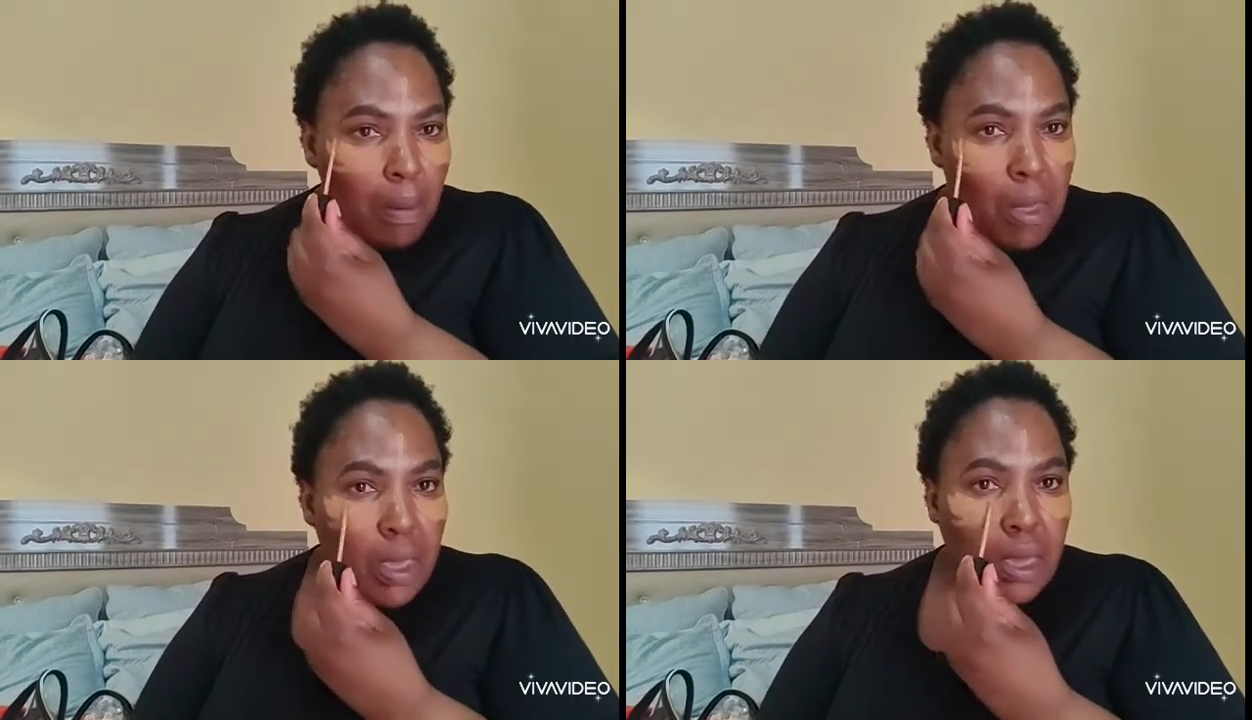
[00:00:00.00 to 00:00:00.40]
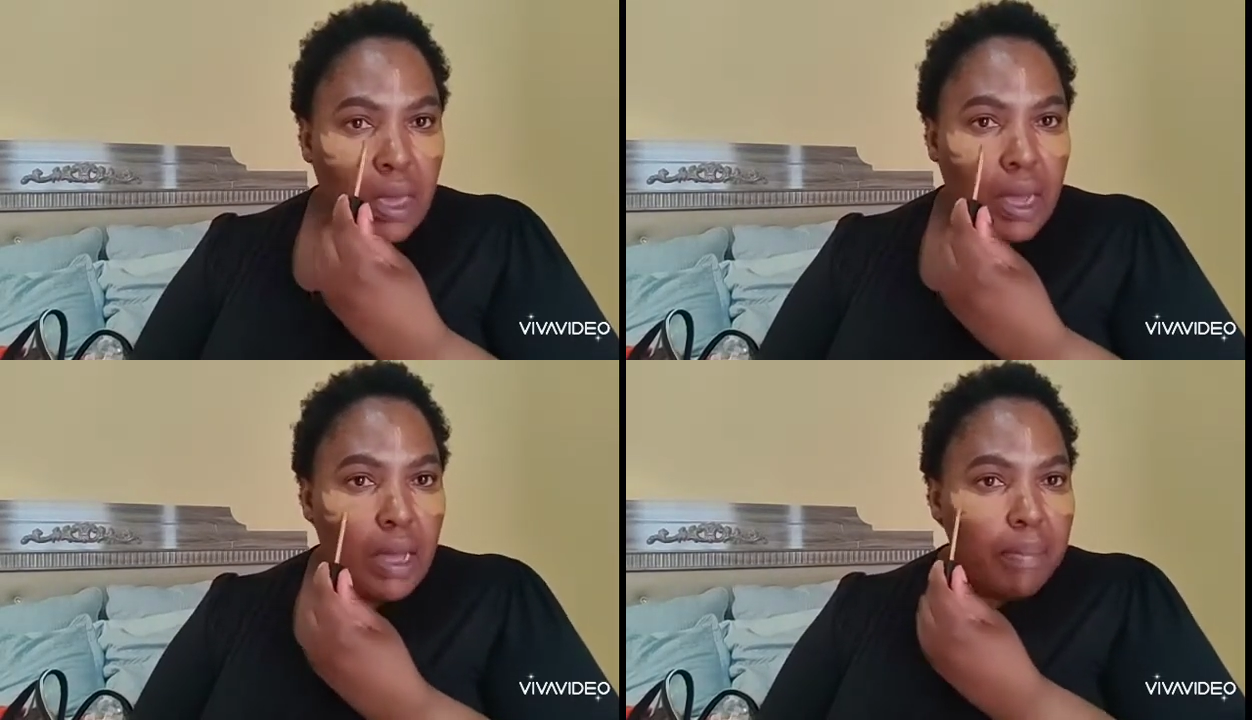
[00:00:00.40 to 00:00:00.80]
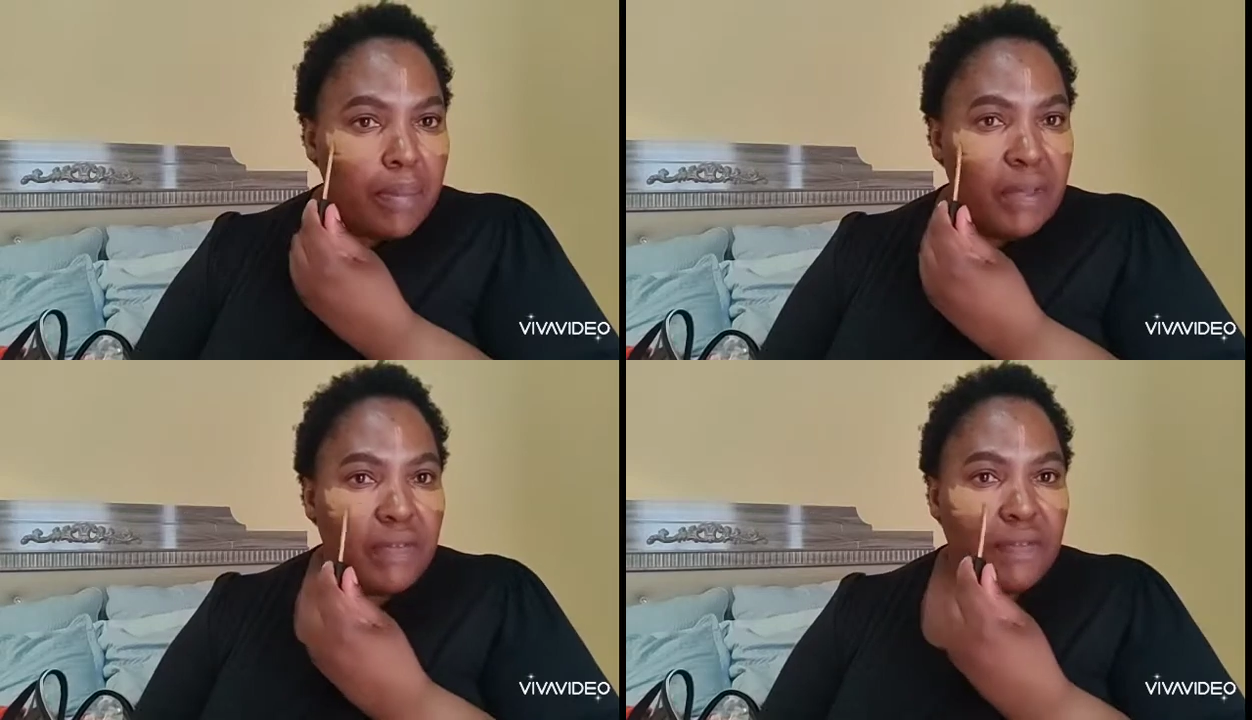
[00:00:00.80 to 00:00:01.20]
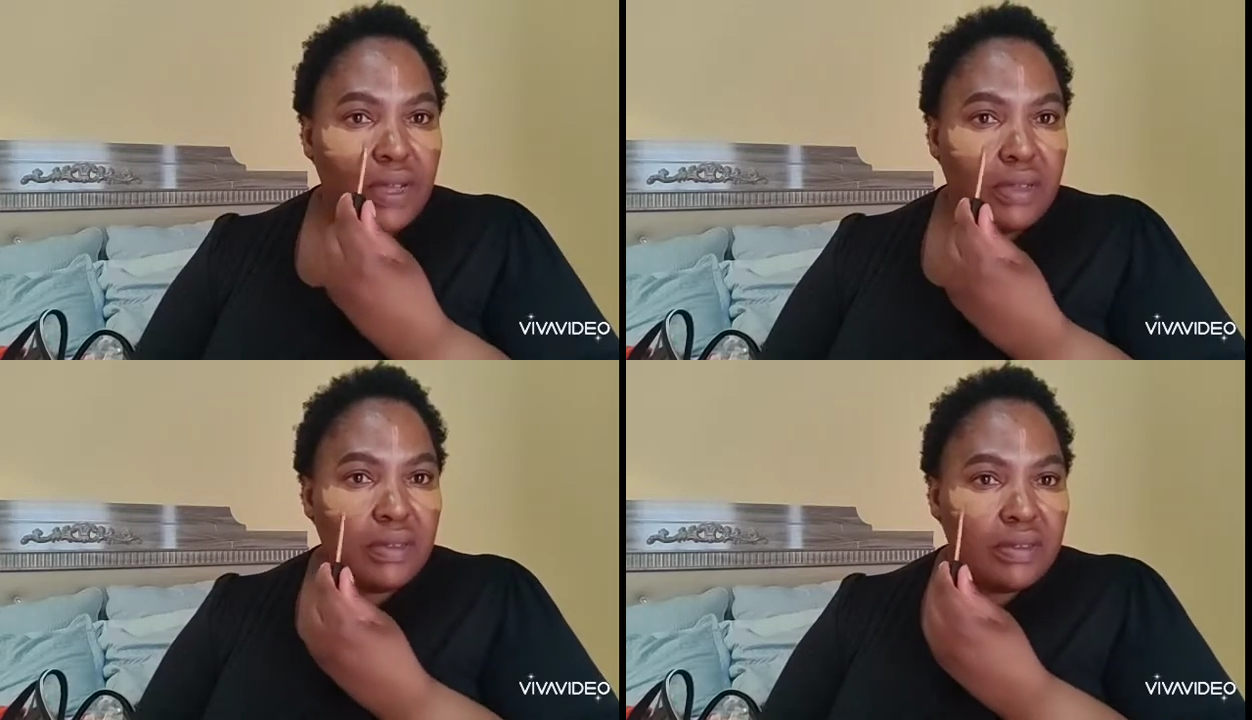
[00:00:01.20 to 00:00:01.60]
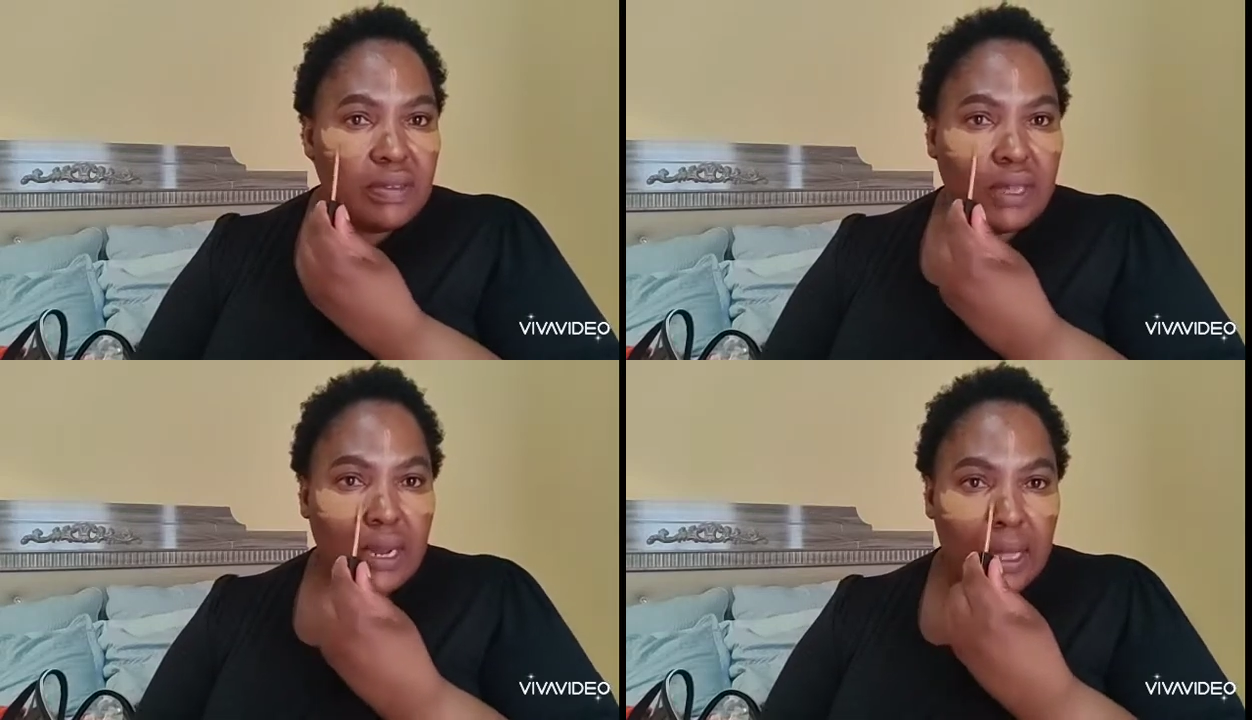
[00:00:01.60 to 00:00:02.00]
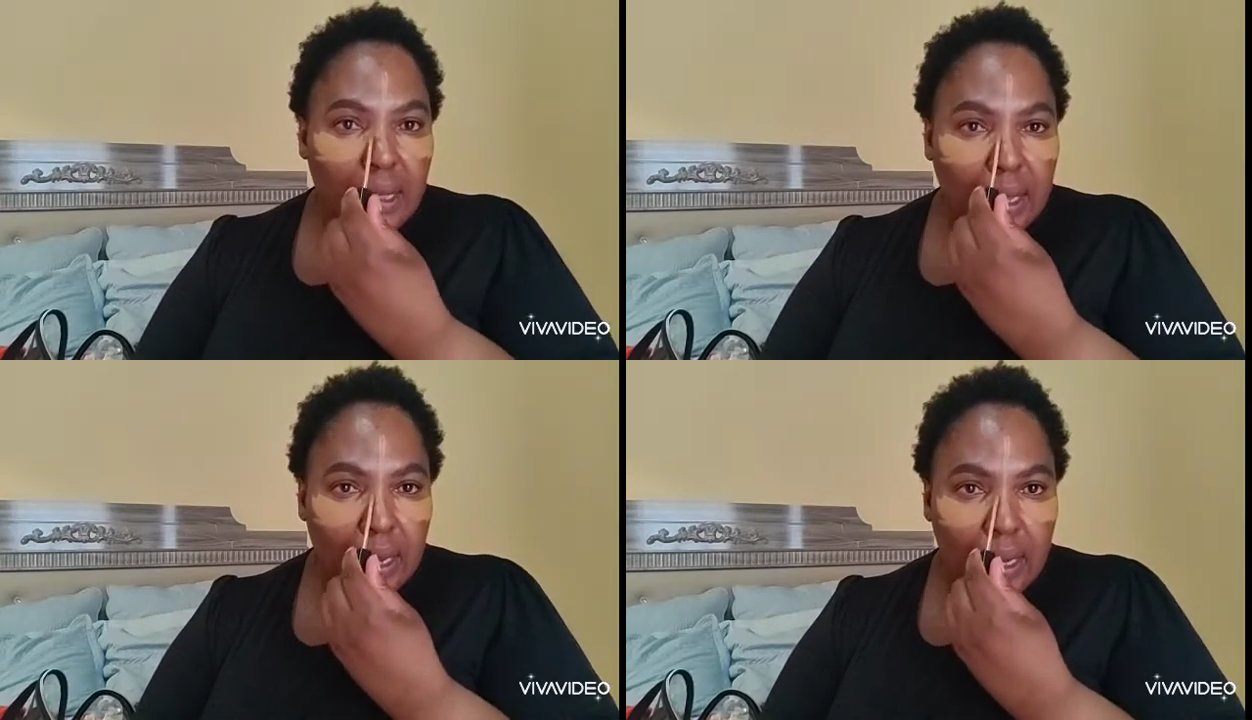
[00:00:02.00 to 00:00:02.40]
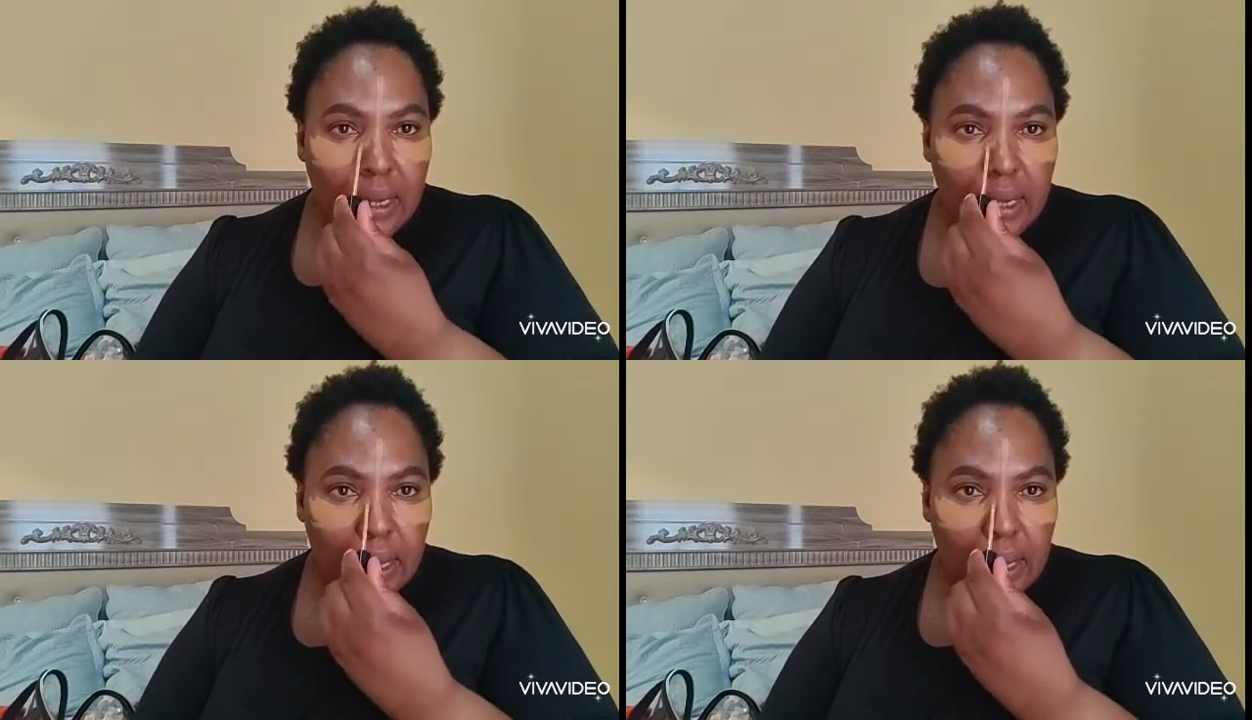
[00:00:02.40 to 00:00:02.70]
making up my face, and I think